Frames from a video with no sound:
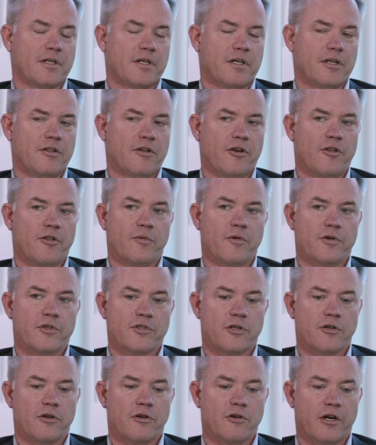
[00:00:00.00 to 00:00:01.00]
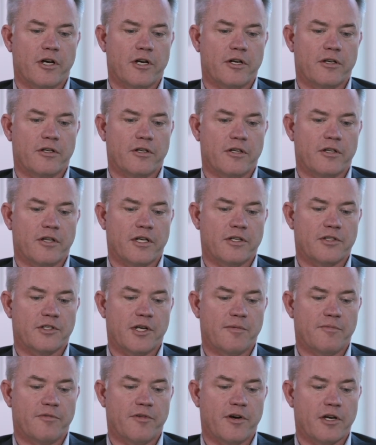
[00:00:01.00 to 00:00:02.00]
they're the ones that are not in that
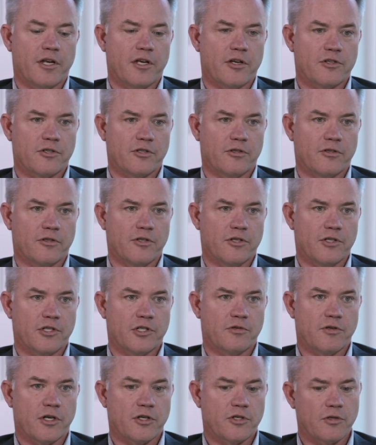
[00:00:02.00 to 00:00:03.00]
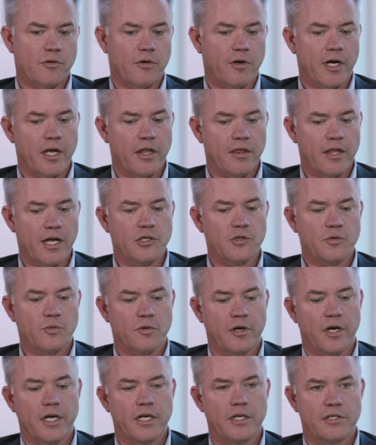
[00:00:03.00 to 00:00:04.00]
same financial distress. So that's
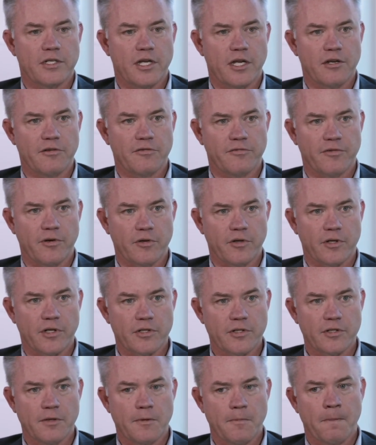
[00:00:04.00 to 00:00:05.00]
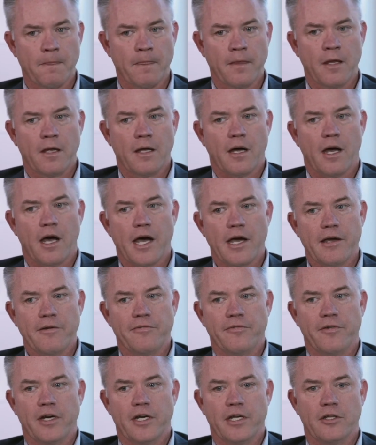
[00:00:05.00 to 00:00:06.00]
where I tend to focus. I
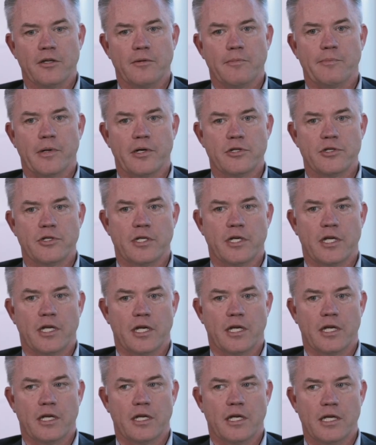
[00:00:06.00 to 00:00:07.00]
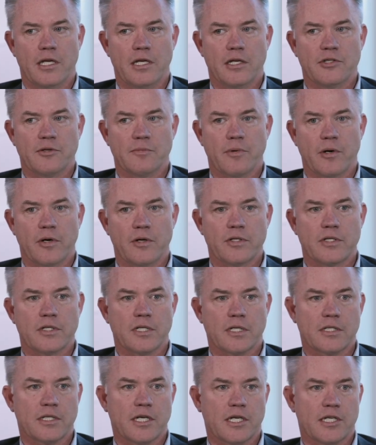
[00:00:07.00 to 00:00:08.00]
find that budgeting is about as
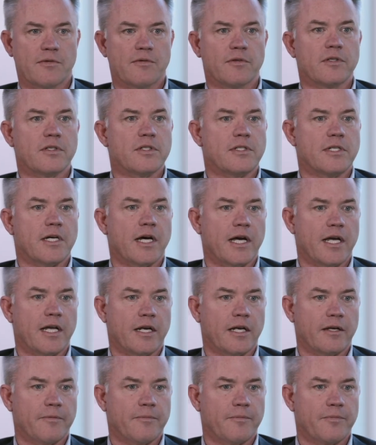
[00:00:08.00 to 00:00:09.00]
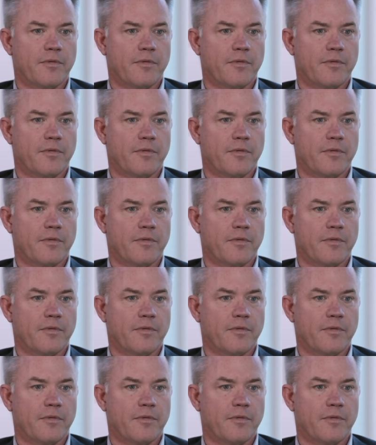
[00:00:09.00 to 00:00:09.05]
successful as dieting.